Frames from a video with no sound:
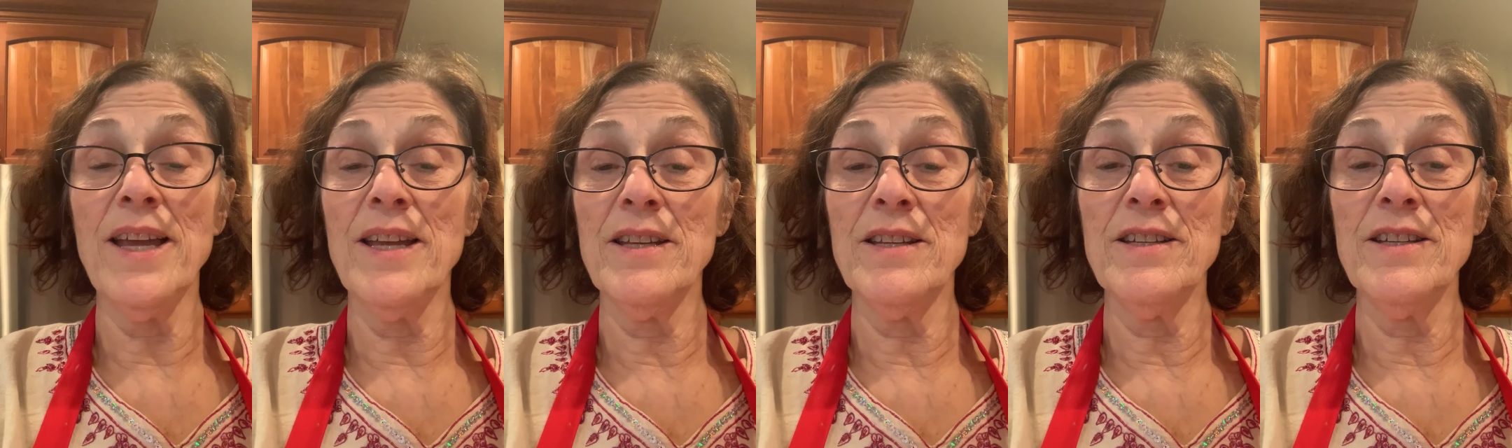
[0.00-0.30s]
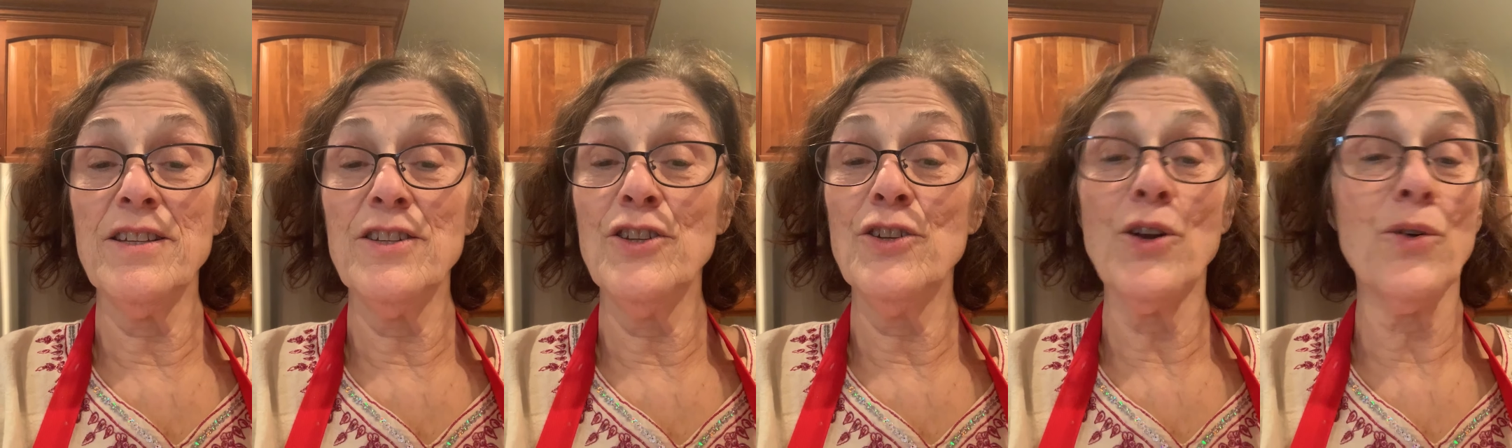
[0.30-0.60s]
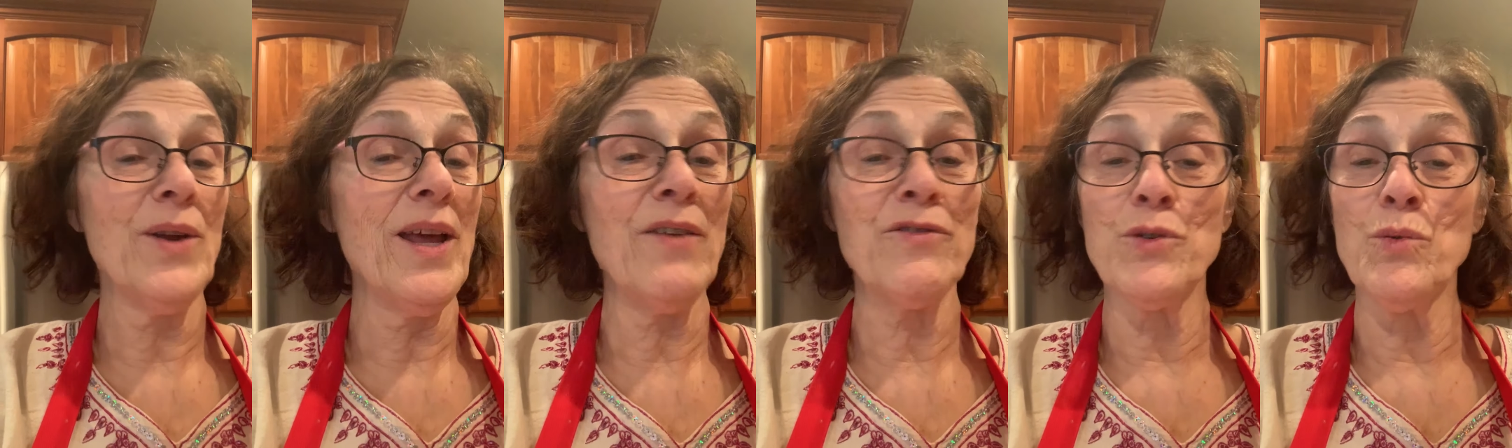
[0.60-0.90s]
and you
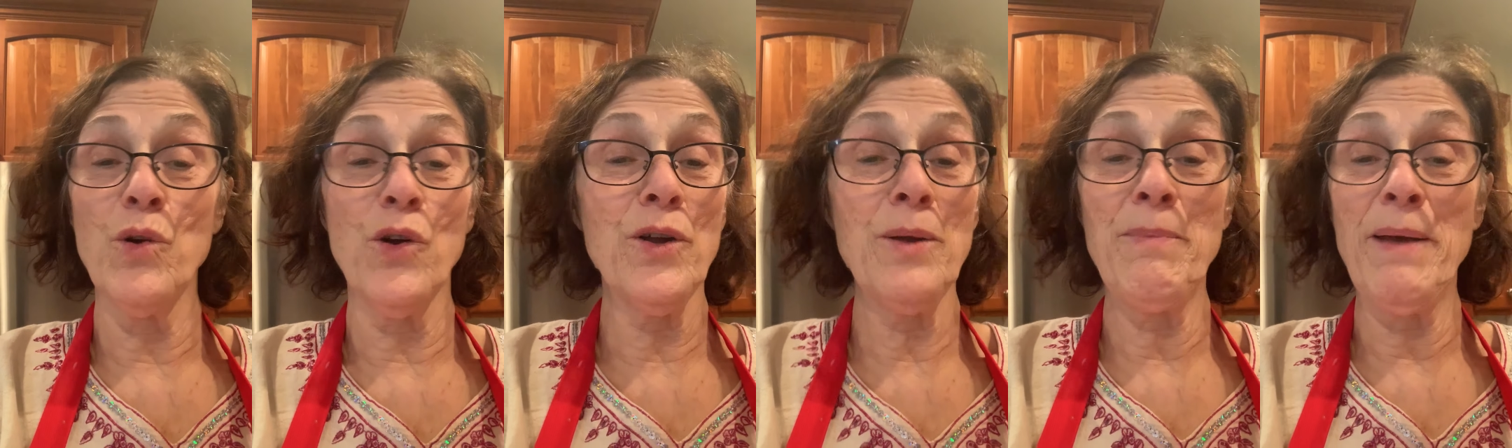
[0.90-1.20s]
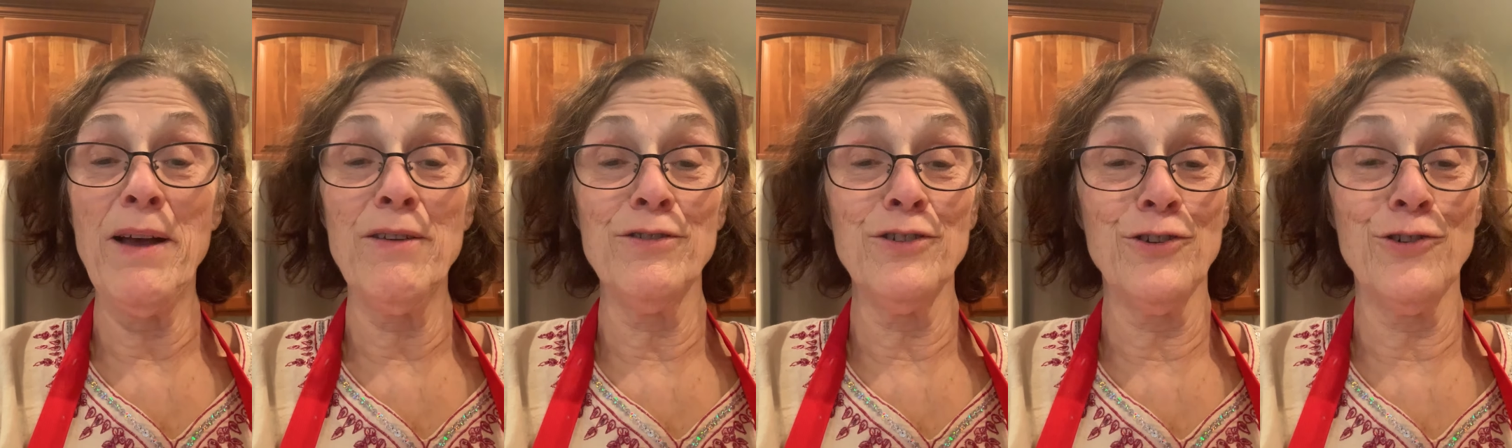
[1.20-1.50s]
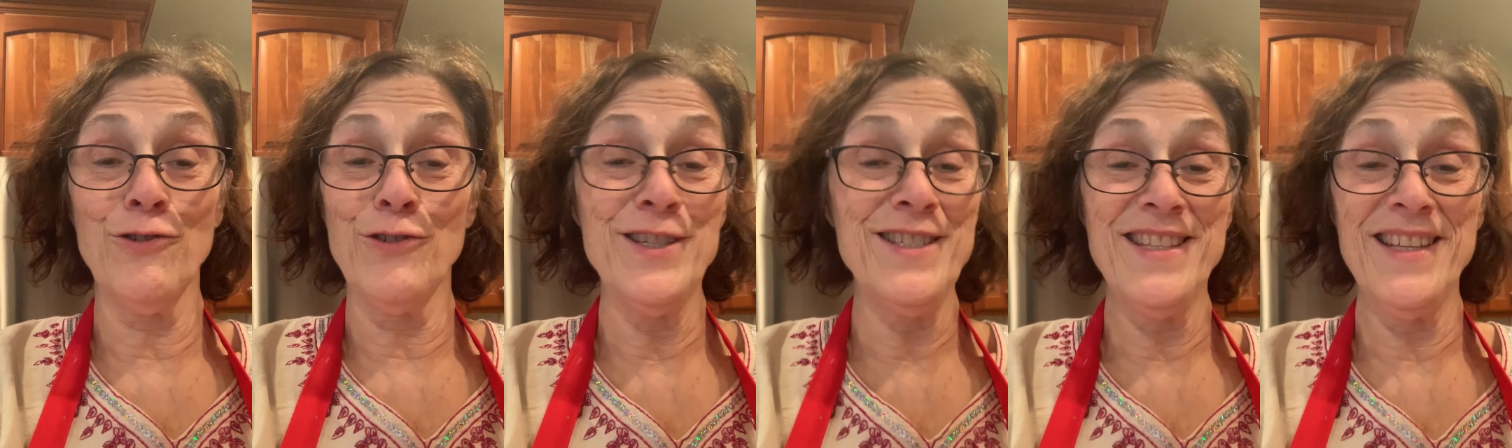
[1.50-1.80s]
don't have to worry about
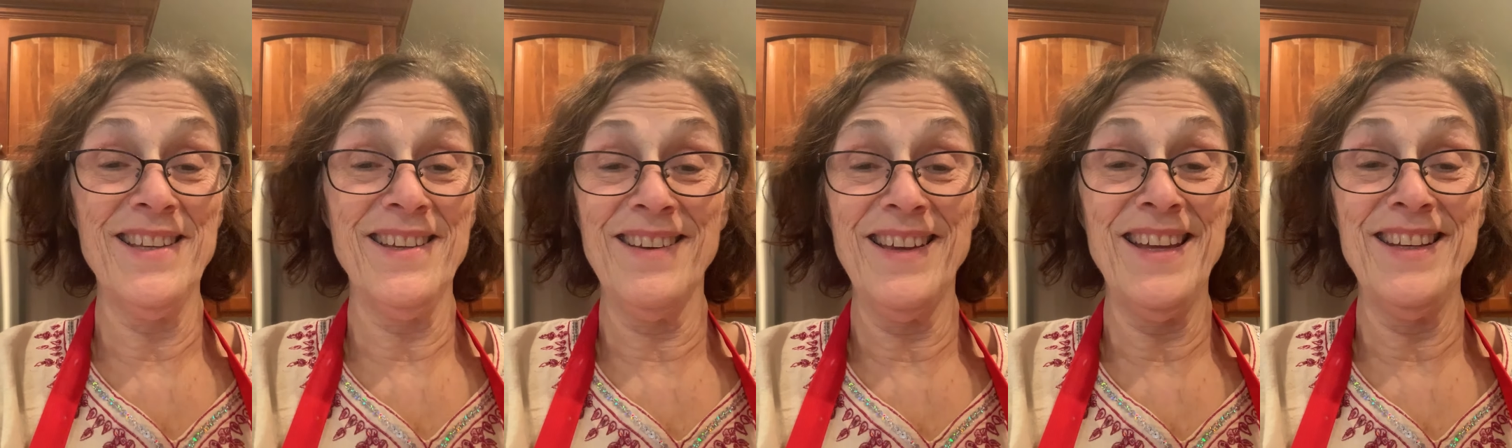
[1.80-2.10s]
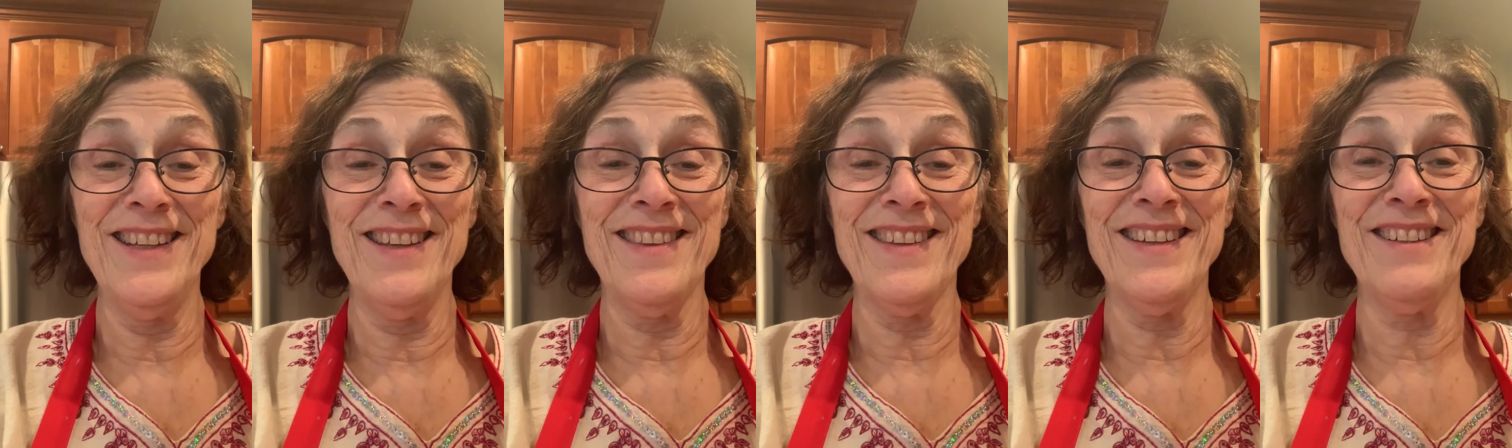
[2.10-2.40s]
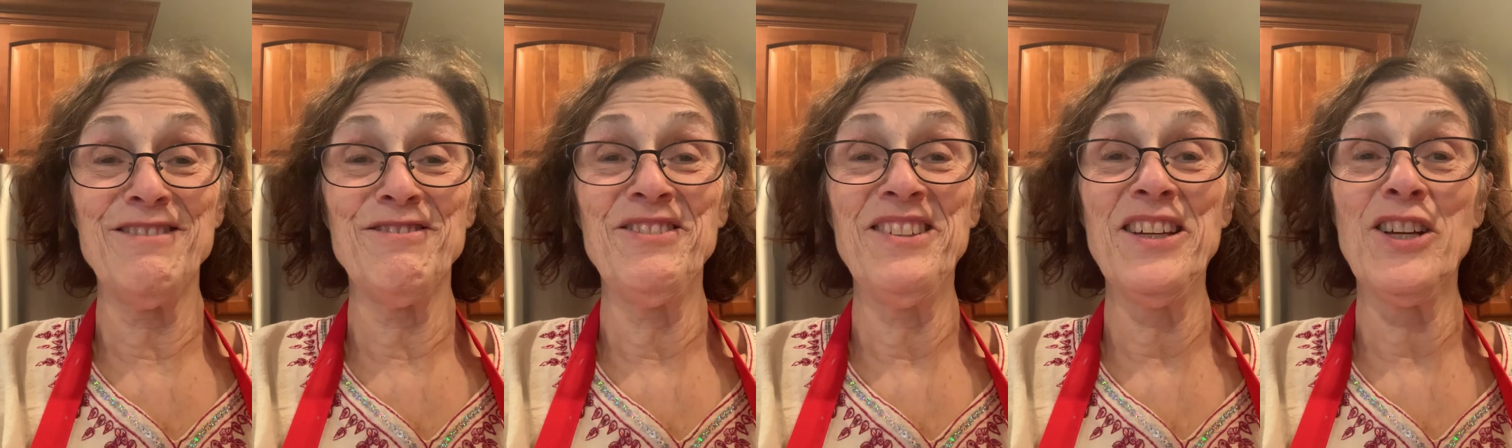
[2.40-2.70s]
greasing
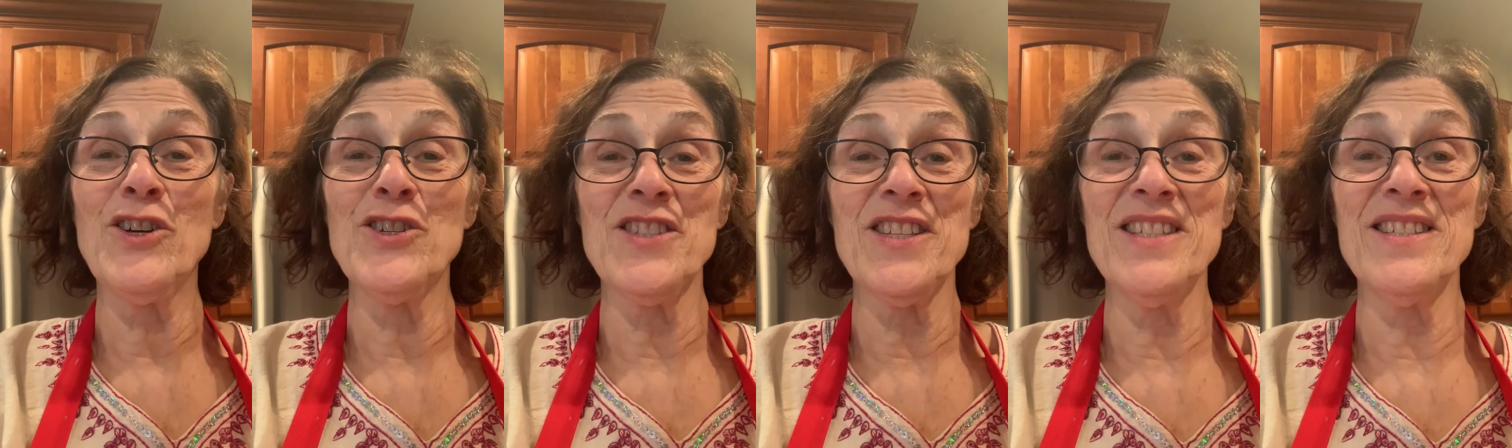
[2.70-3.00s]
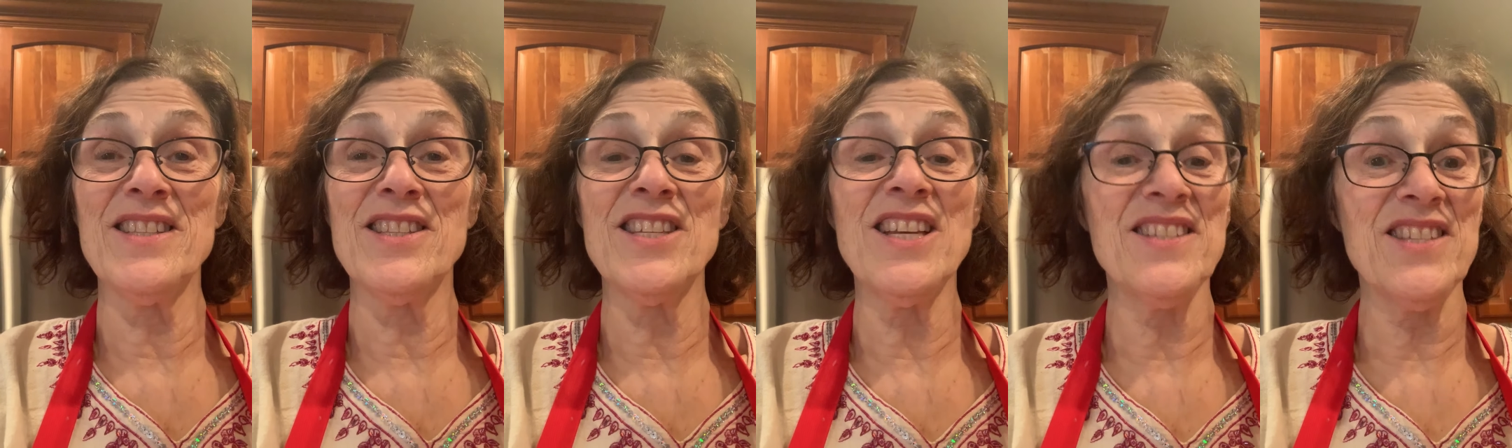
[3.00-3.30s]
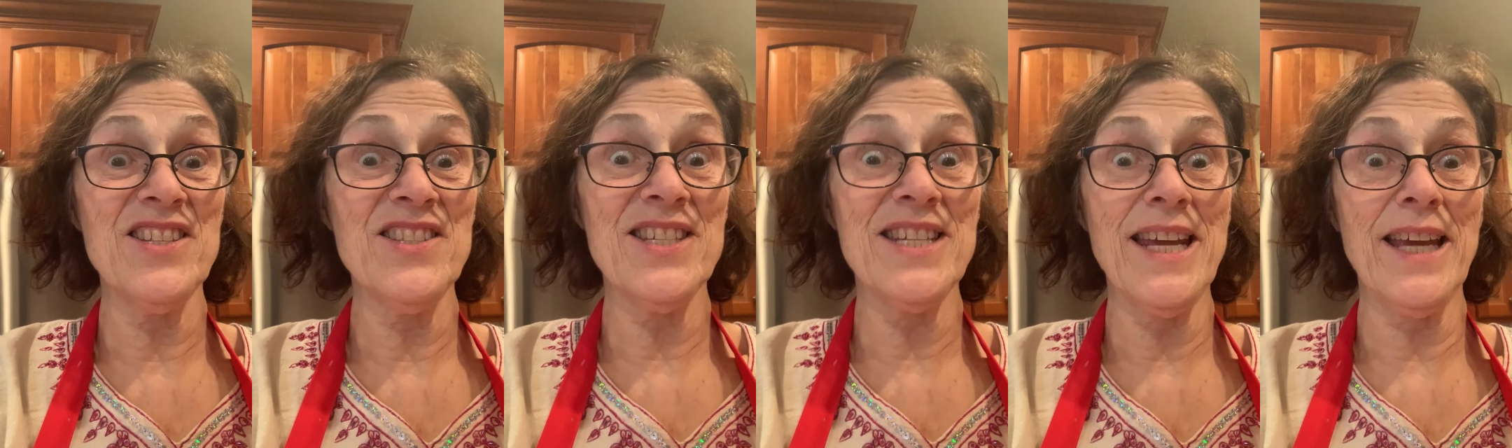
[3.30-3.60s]
anything because it
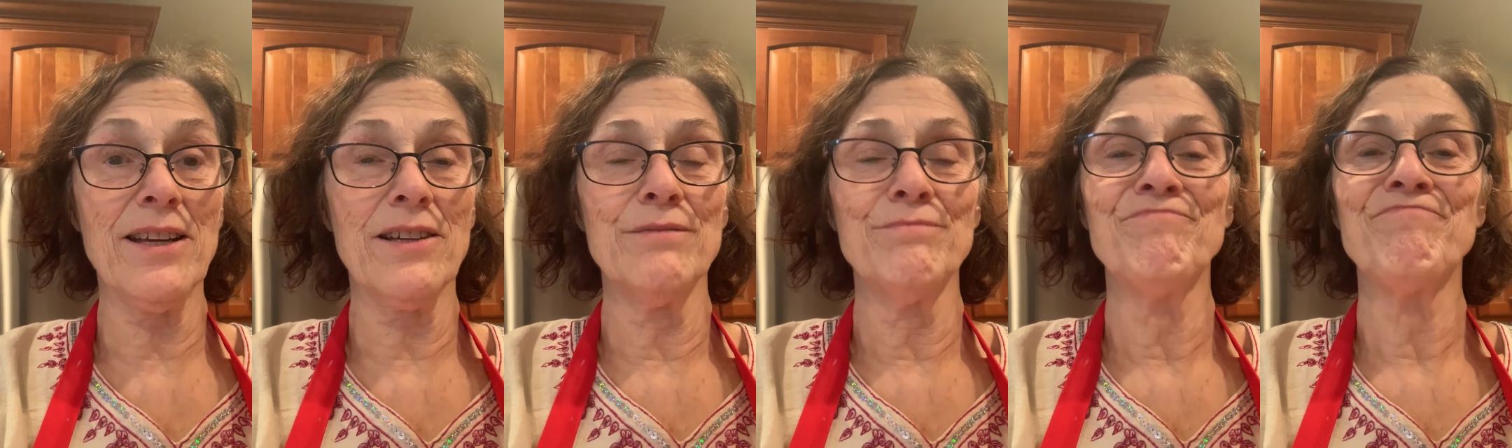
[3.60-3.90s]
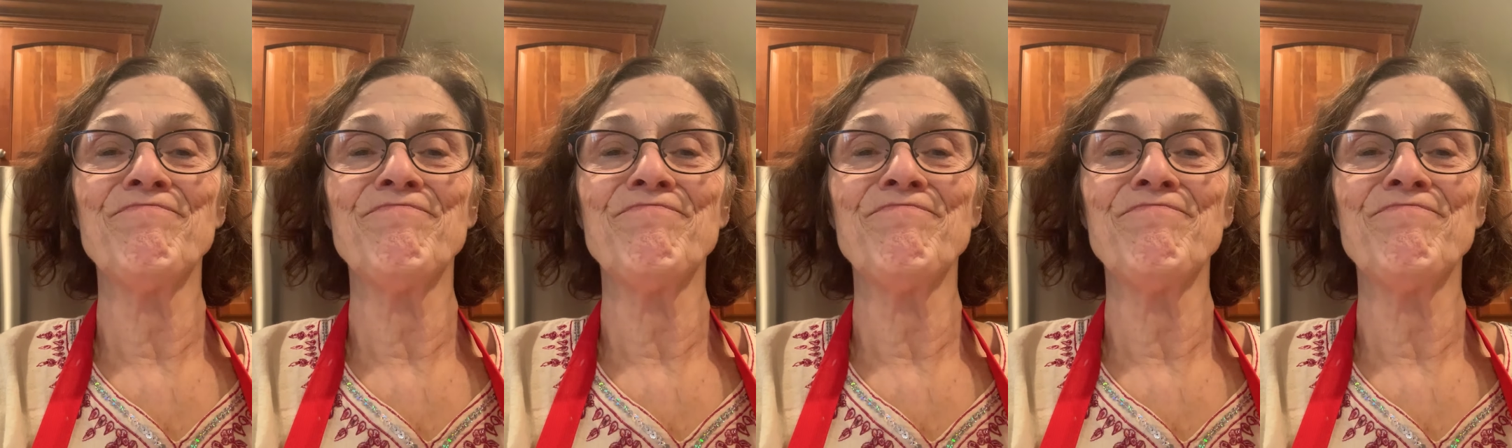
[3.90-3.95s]
doesn't stick.